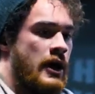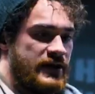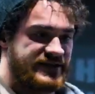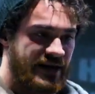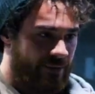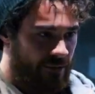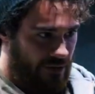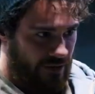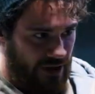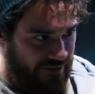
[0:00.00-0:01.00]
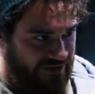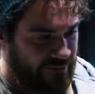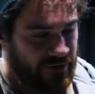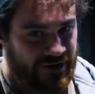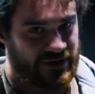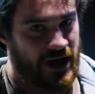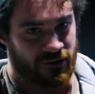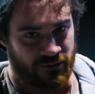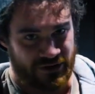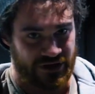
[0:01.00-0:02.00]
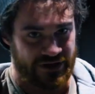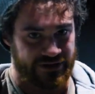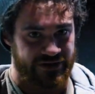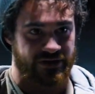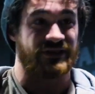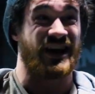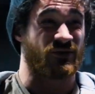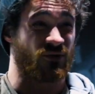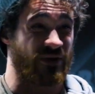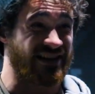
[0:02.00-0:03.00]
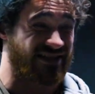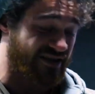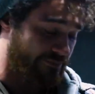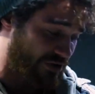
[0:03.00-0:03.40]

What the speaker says: This has got to be one of like the smoothest lateral raise